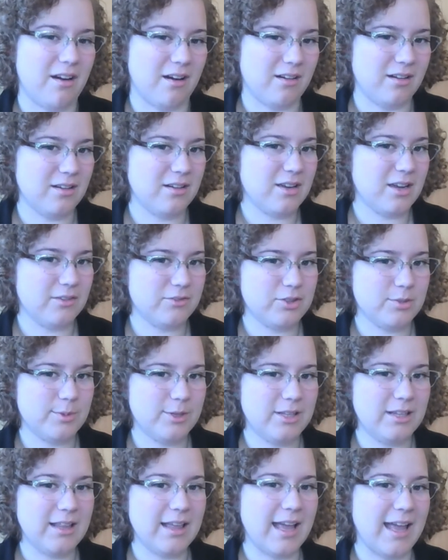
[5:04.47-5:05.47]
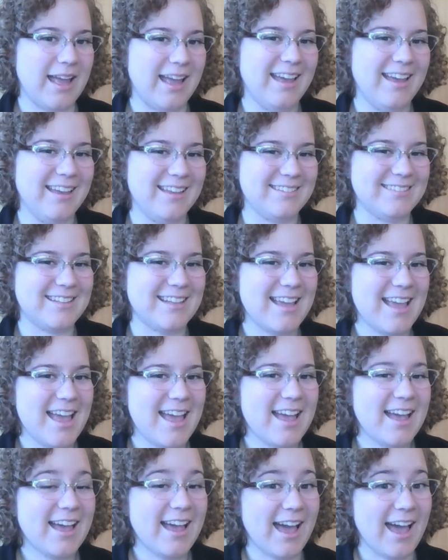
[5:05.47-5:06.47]
are uncomfortable, and
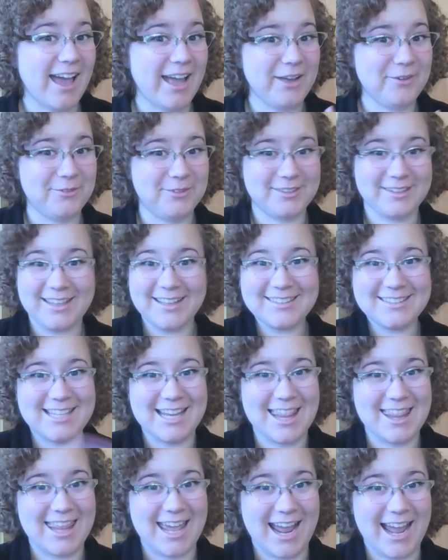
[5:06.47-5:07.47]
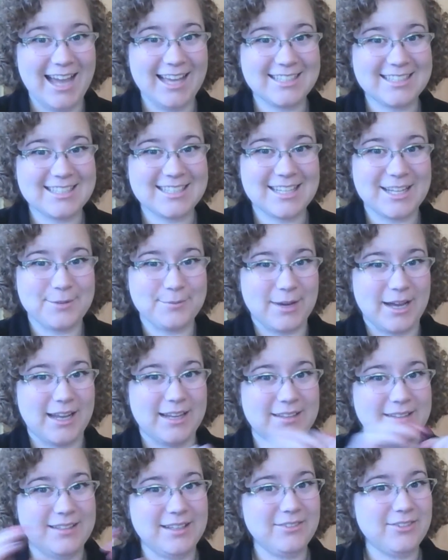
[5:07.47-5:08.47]
I will get to that in
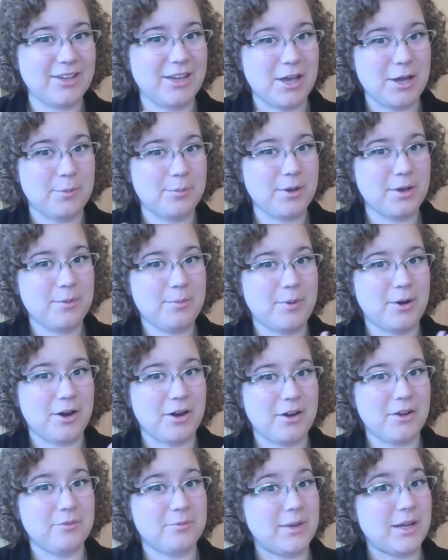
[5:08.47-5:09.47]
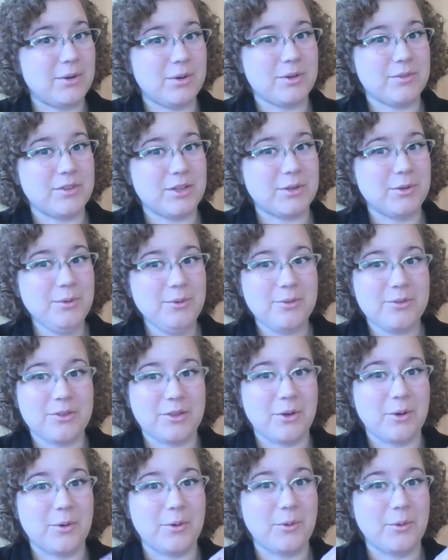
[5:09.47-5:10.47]
my Diva Cup part of my review,
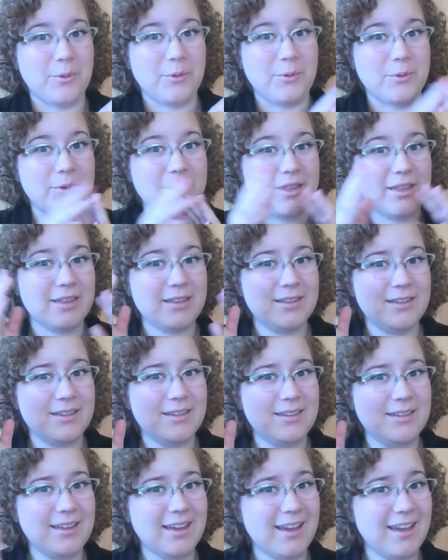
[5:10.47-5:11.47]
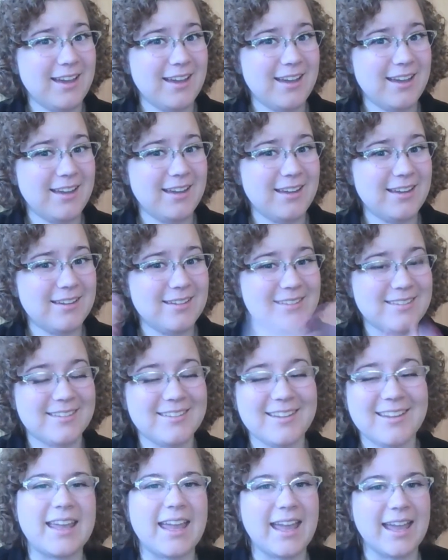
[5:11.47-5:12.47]
so yay!
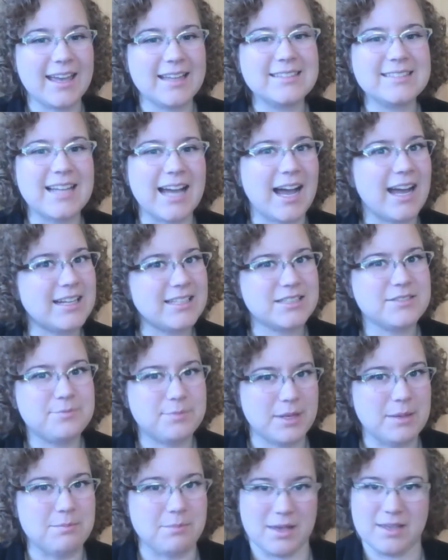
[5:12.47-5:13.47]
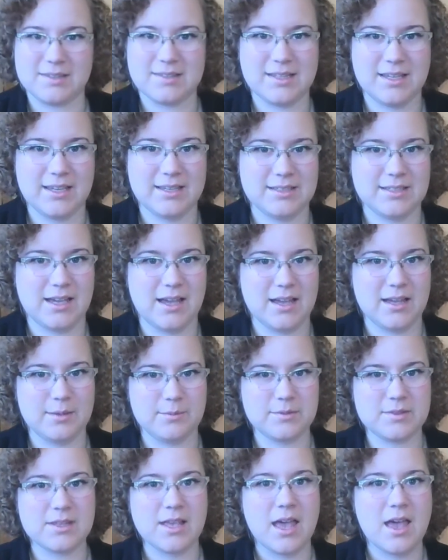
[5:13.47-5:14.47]
It can kind of be messy at
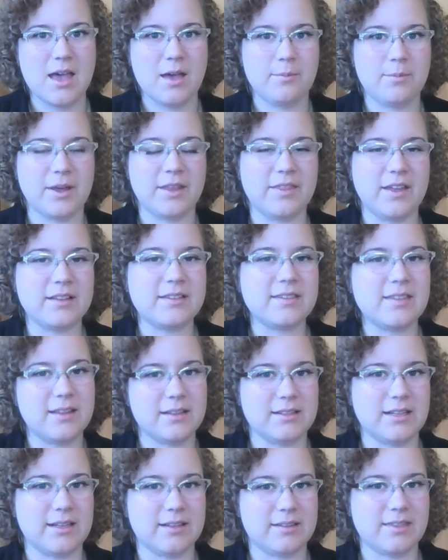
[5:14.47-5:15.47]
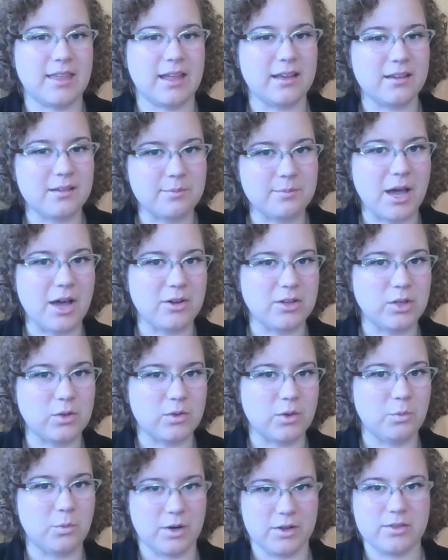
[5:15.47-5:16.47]
times, but that's the nice thing about you
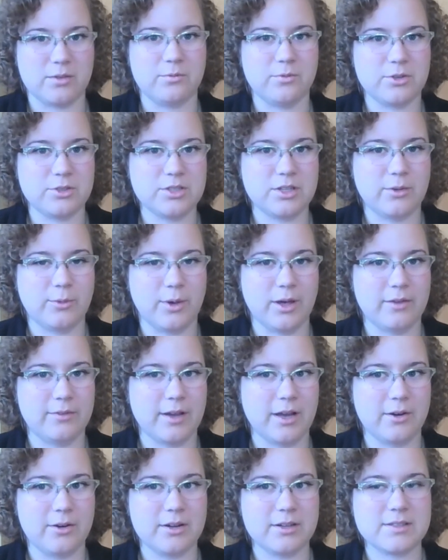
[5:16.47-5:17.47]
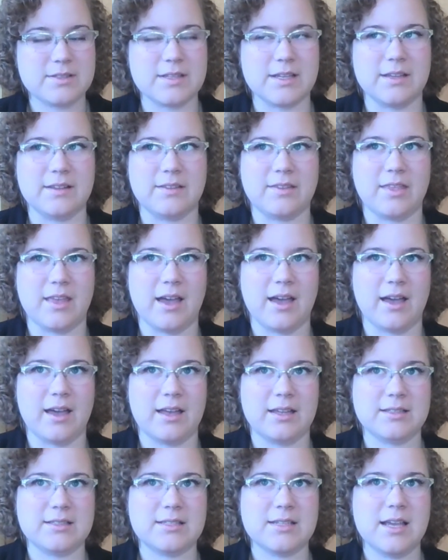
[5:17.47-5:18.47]
can wear them for 12 hours, is
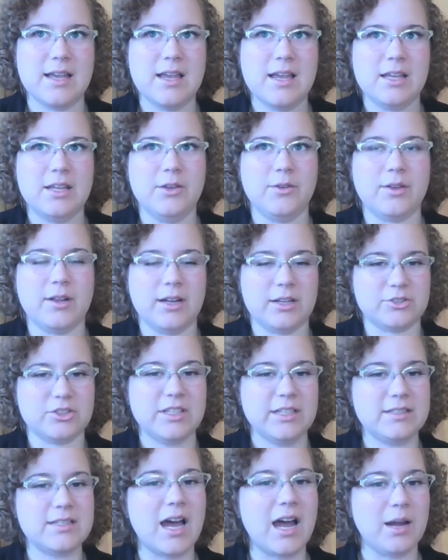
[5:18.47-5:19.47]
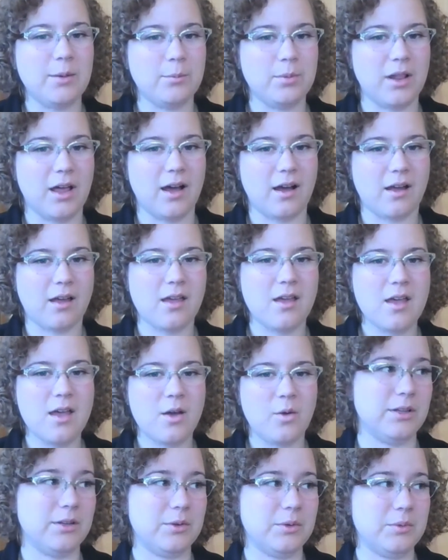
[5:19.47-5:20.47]
that you can actually time block
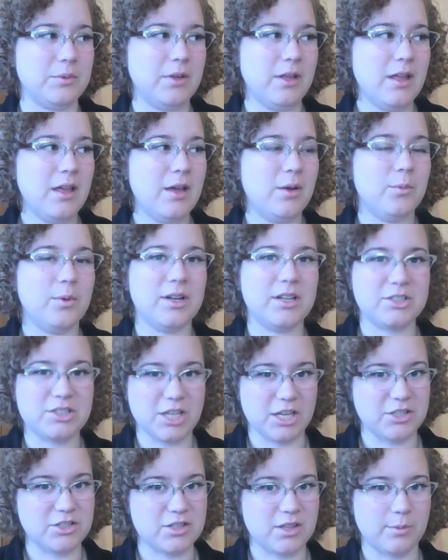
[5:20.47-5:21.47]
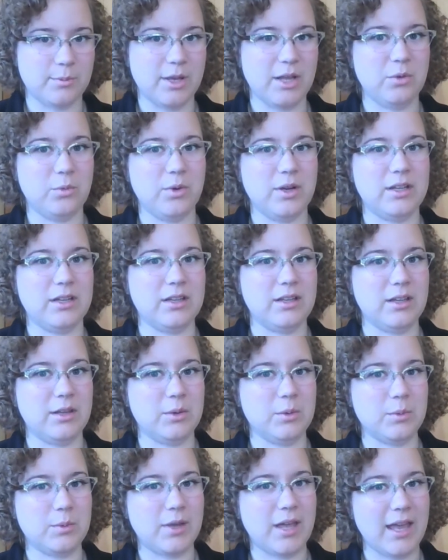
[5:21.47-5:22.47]
when you want to change them and when
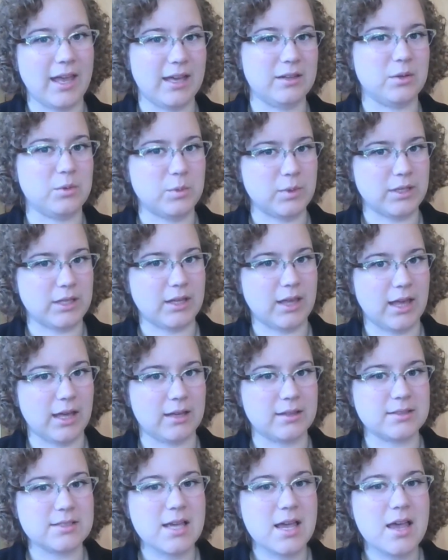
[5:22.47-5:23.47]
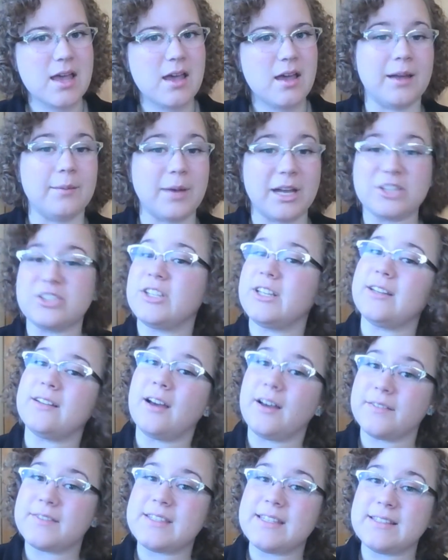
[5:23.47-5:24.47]
you can and when you can't. I'm actually in
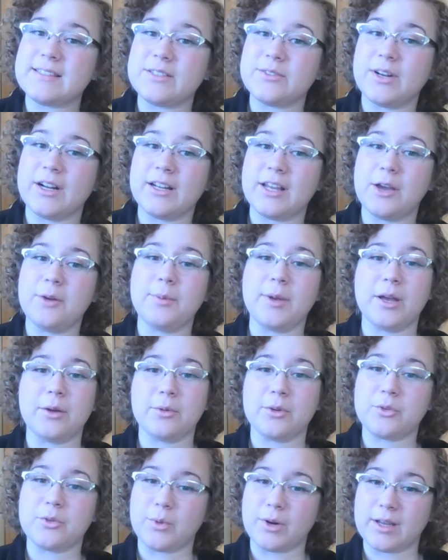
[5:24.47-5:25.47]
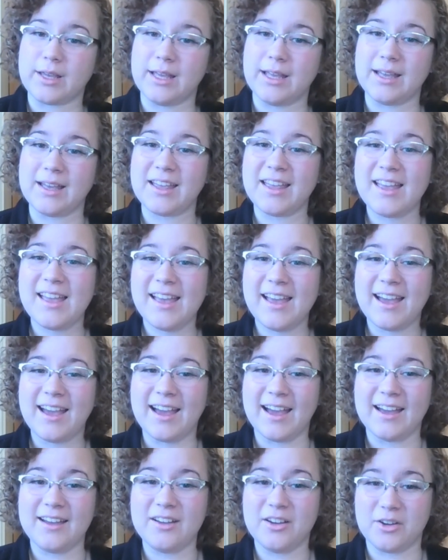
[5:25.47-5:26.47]
off-season right now, but I was working
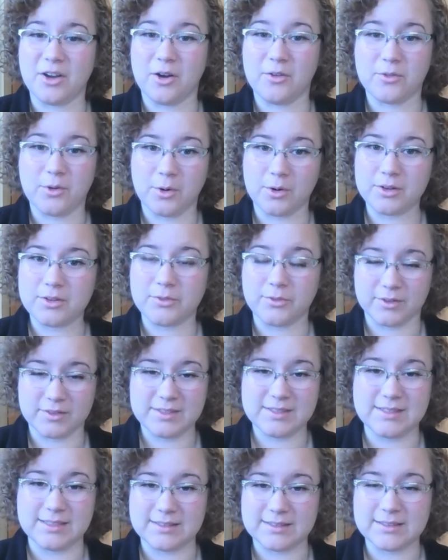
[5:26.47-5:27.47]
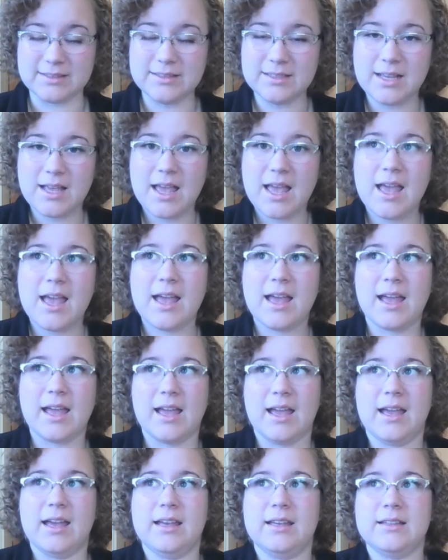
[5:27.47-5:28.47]
at a golf course for the season,
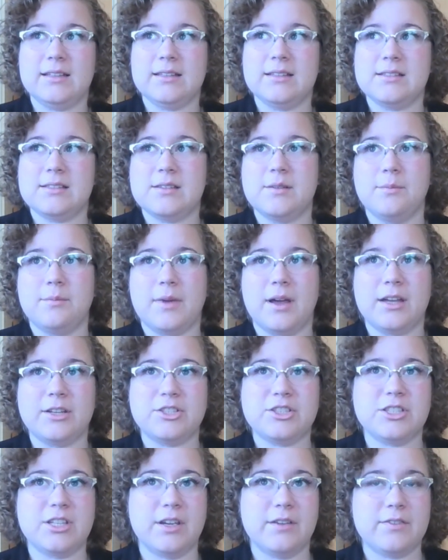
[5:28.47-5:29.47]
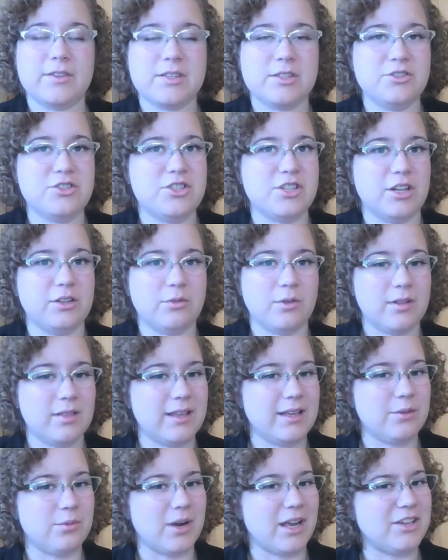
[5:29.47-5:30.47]
and my shifts
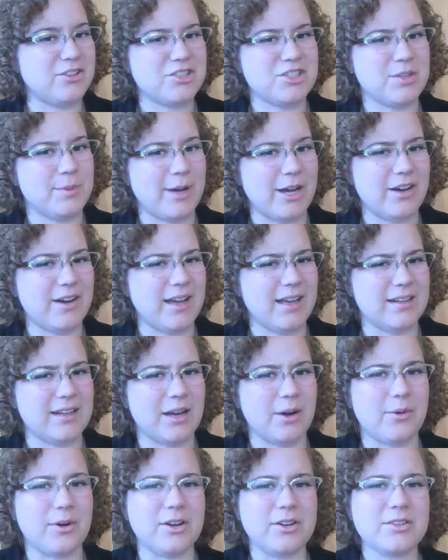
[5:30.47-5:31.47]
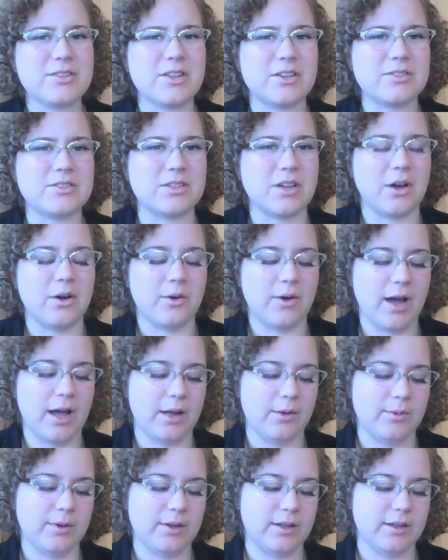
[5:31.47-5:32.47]
generally ranged about 8 hours, so
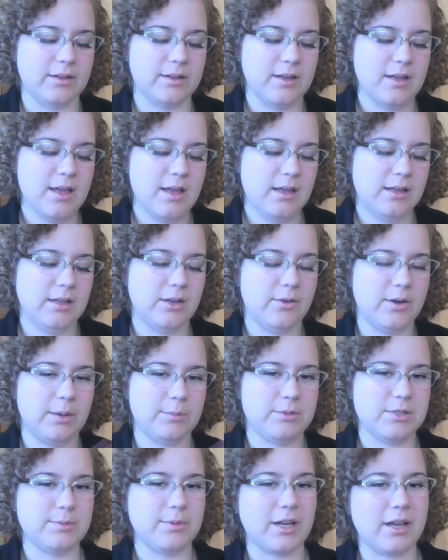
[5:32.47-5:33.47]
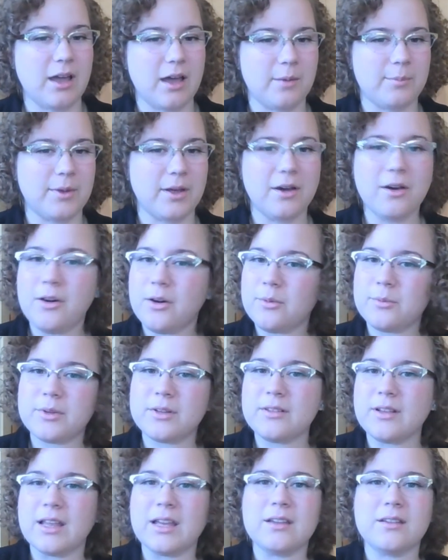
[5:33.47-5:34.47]
I would, empty my cup at home and,